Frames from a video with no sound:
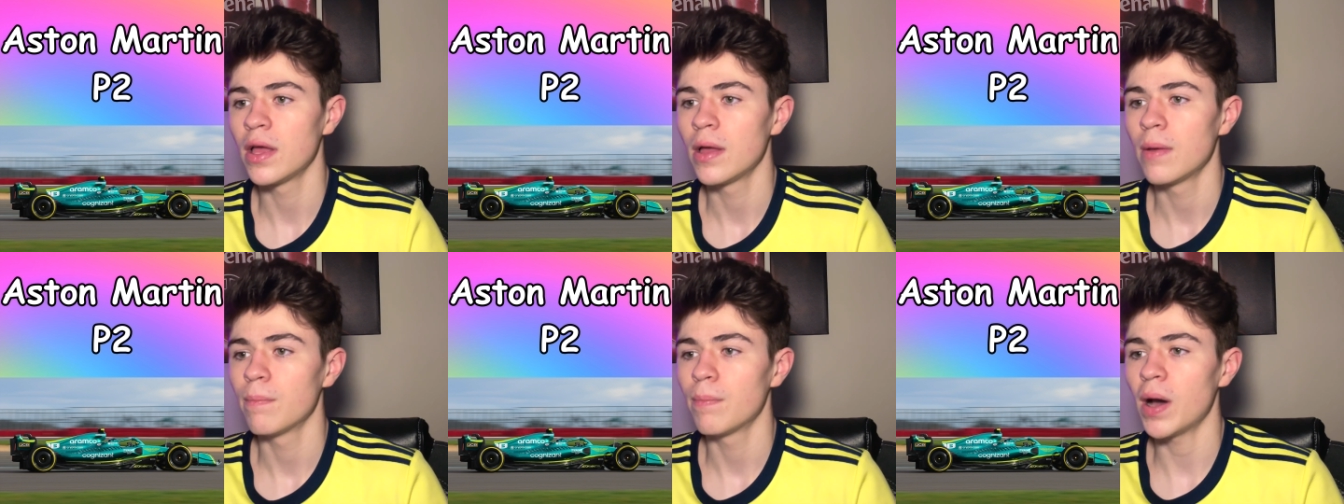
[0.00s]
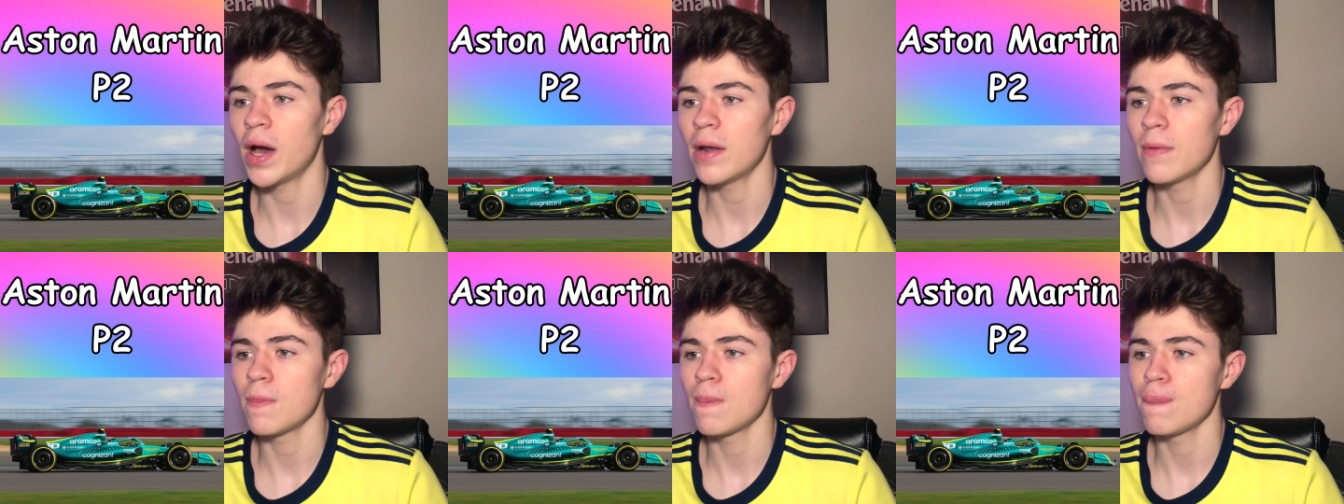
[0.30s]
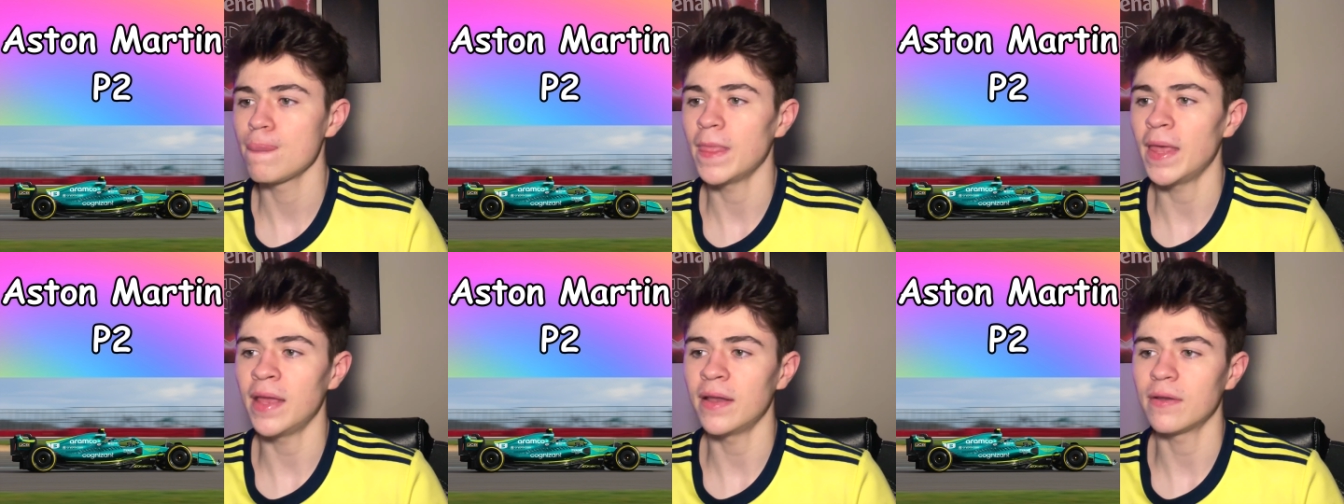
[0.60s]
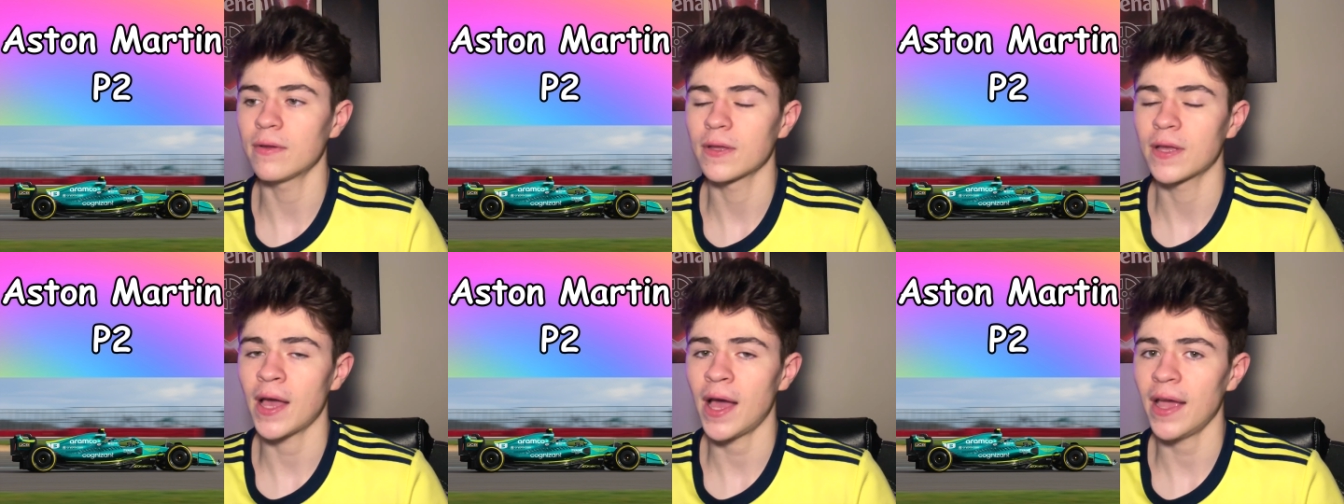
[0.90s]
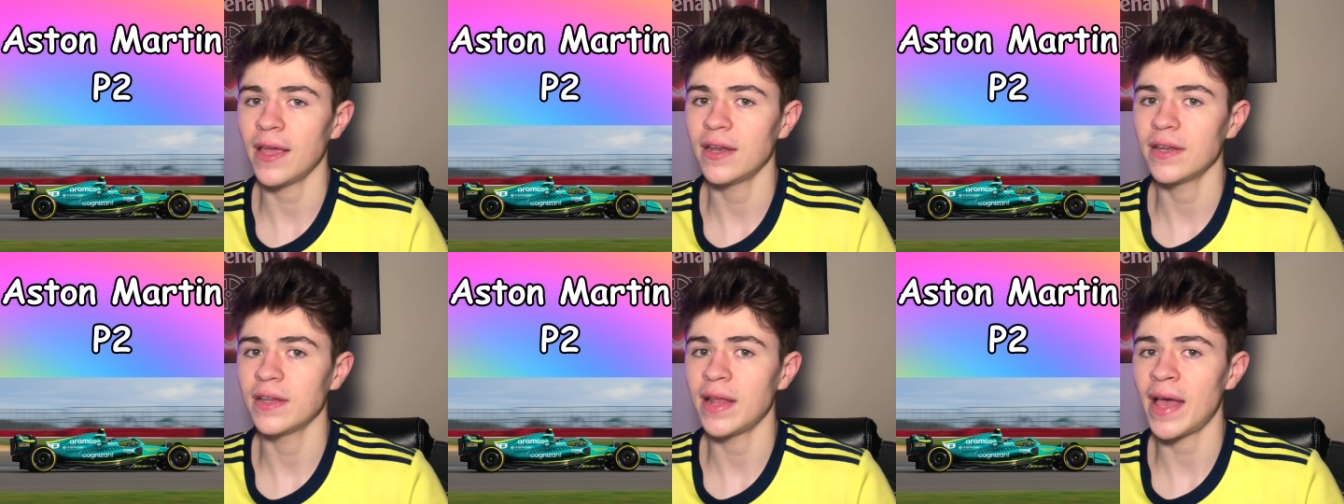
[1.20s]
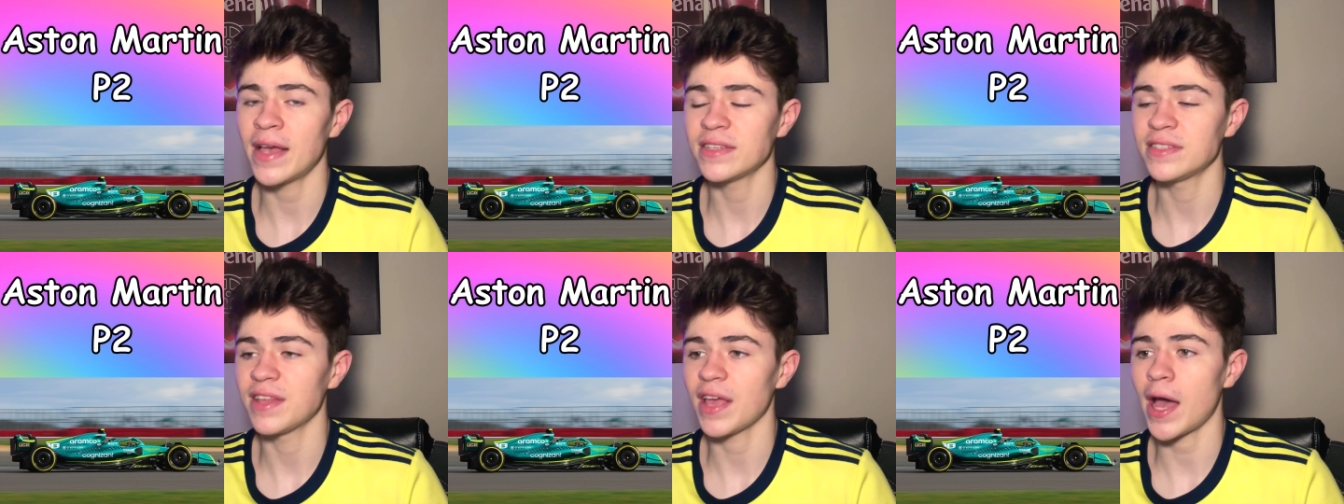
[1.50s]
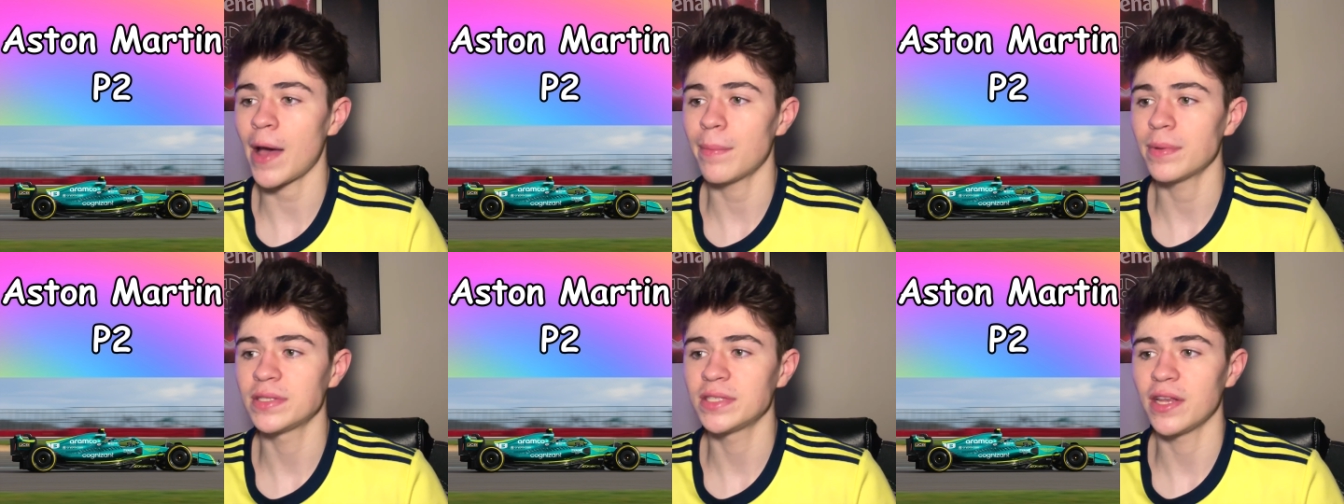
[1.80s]
but it kind of has the
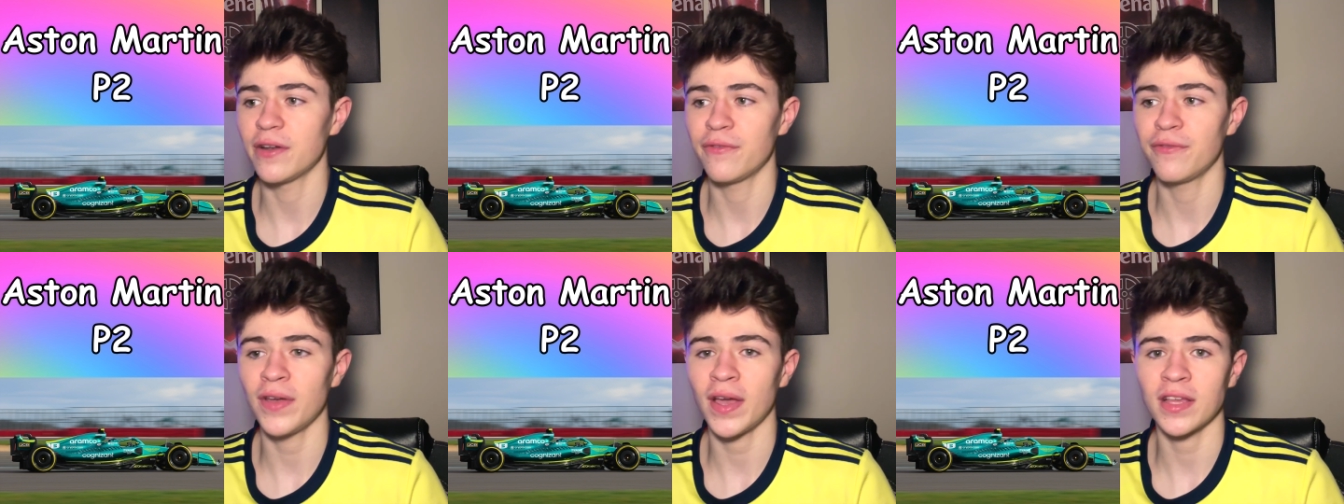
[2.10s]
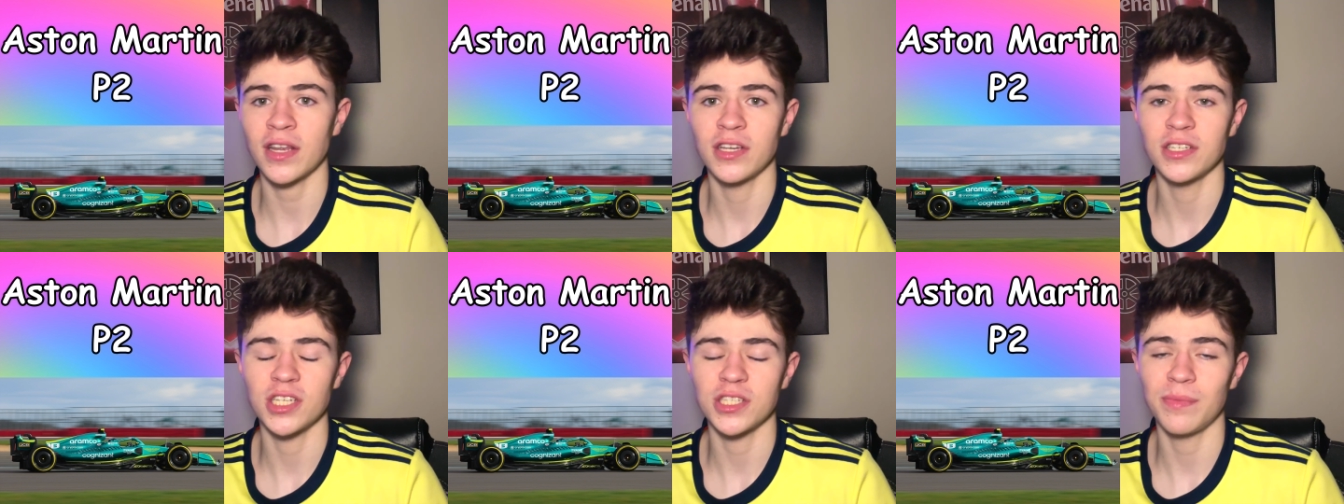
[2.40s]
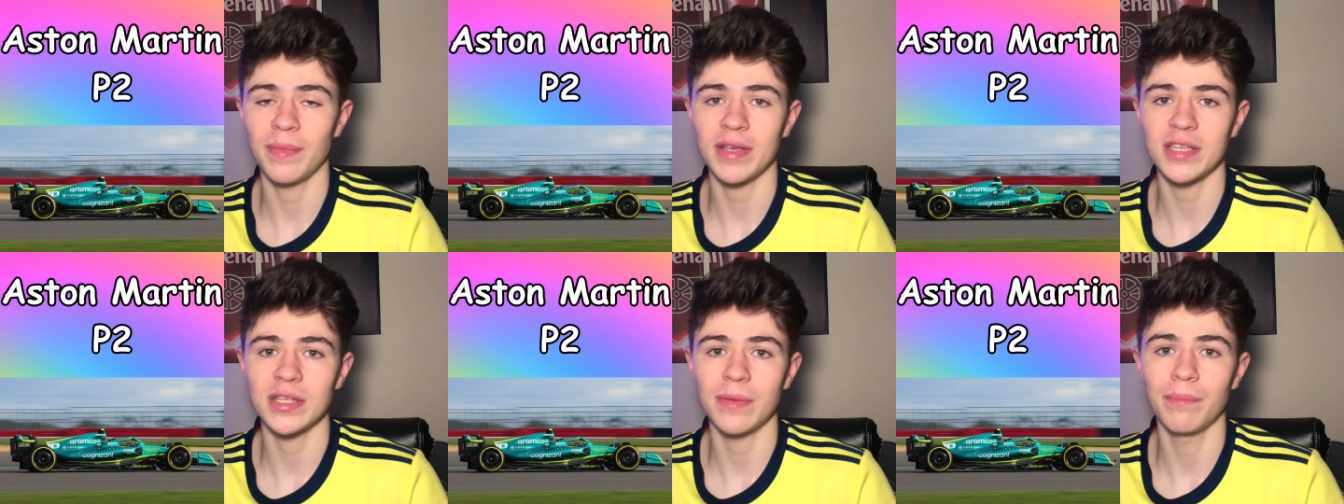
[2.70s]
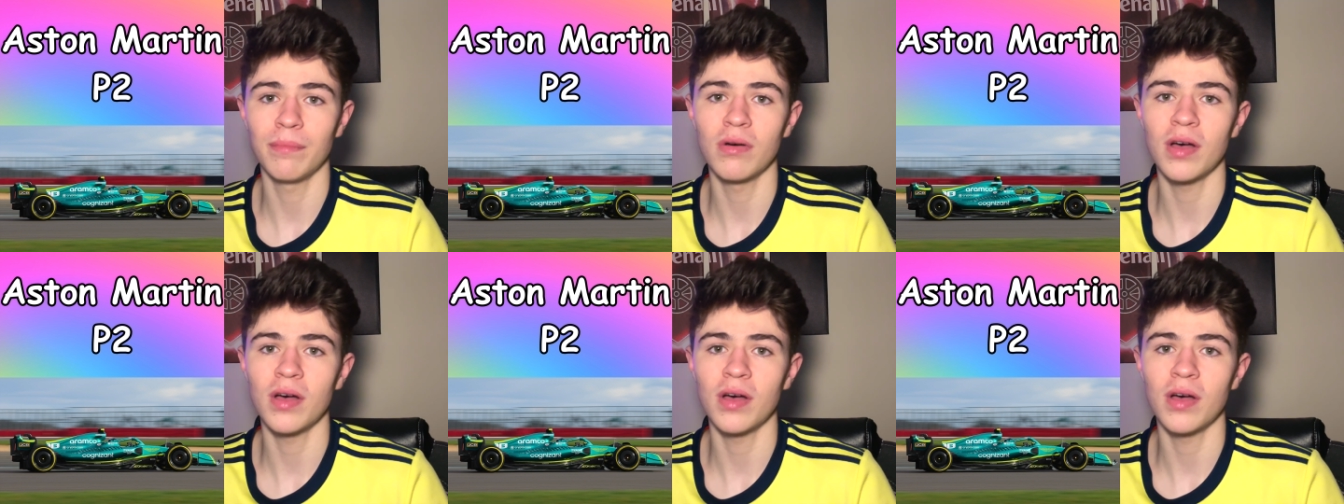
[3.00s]
opposite effect and just makes it